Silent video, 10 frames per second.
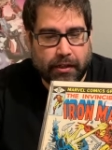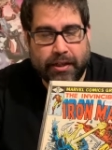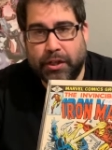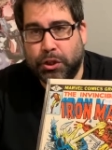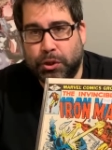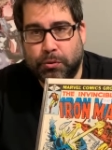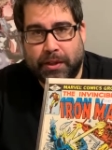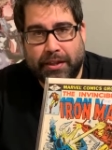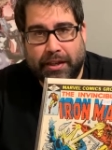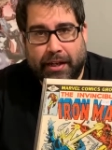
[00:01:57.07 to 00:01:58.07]
issue
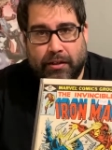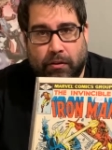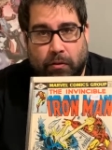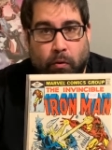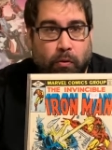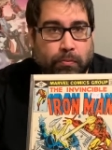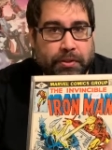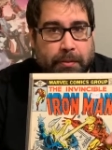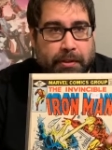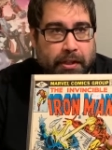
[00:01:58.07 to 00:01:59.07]
in that whole
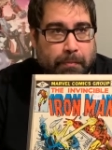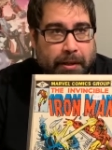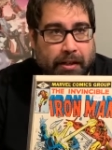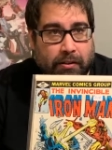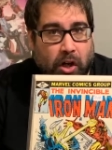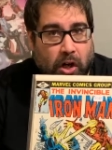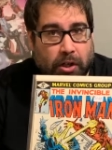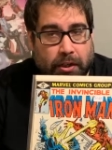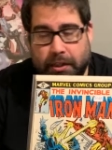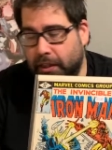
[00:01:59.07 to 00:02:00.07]
Demon in a Bottle
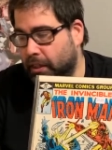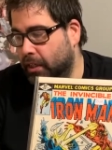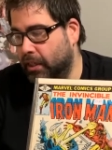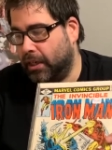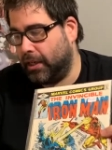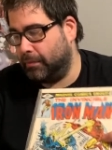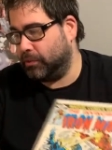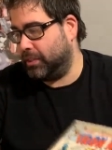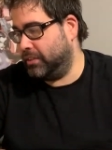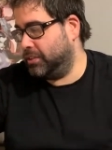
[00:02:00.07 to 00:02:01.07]
arc.
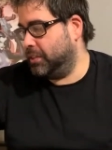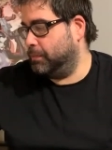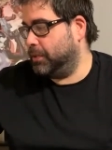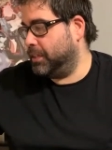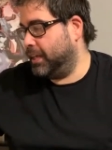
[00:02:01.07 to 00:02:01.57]
So that's a good book.